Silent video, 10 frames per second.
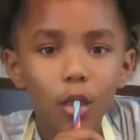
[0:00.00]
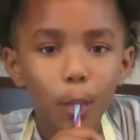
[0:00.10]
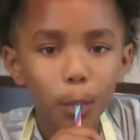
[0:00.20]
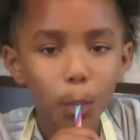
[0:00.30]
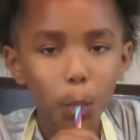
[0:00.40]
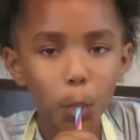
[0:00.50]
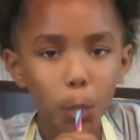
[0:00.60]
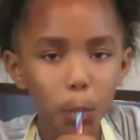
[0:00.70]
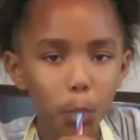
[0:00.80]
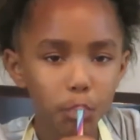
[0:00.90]

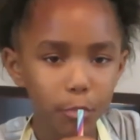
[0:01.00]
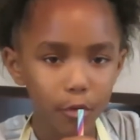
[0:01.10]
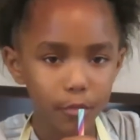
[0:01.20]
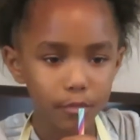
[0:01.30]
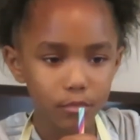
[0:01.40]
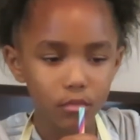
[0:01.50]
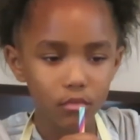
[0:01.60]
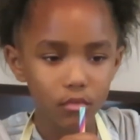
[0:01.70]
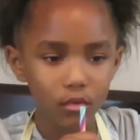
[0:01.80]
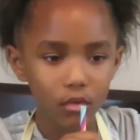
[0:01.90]

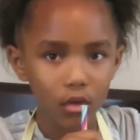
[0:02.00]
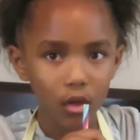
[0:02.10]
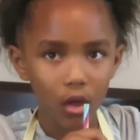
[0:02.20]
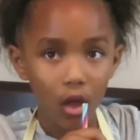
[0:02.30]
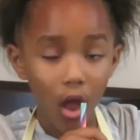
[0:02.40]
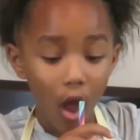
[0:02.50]
(silence)